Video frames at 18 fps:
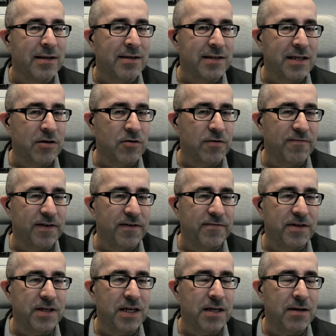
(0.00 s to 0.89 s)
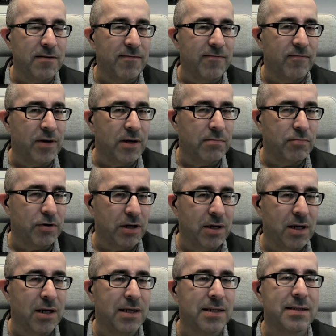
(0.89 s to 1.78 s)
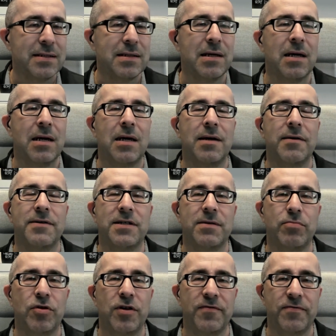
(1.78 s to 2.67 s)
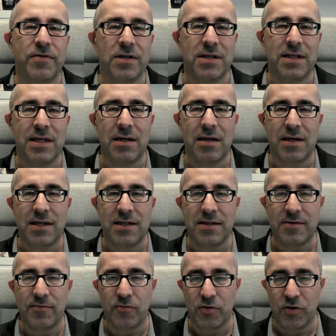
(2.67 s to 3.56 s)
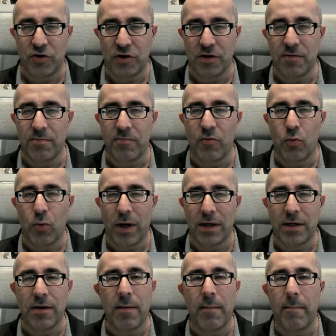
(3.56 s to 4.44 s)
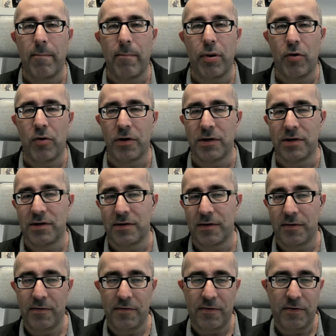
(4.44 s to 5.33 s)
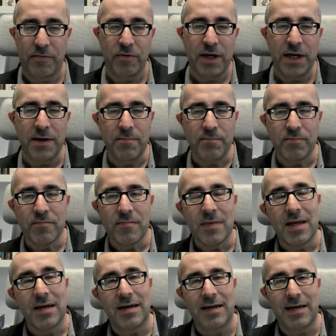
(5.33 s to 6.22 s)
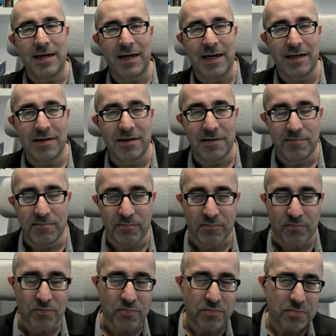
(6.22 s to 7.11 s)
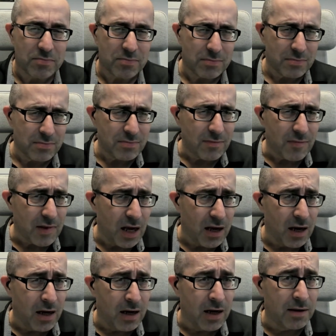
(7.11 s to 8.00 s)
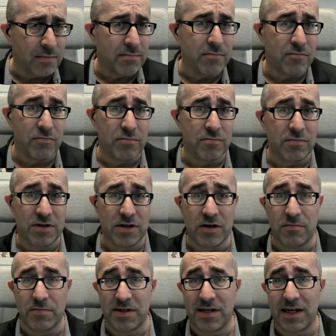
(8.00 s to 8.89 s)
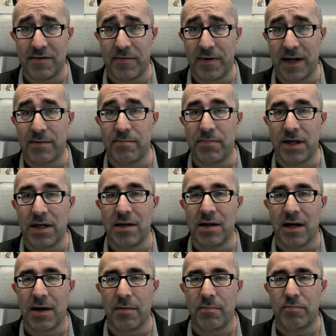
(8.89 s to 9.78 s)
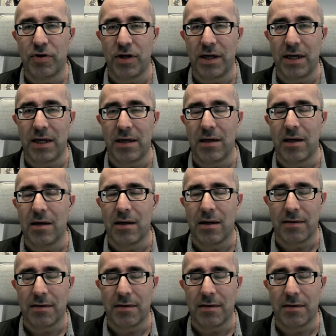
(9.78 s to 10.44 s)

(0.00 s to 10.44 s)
CU 15 will bring us support for TLS version 1.3, and so besides that being a pretty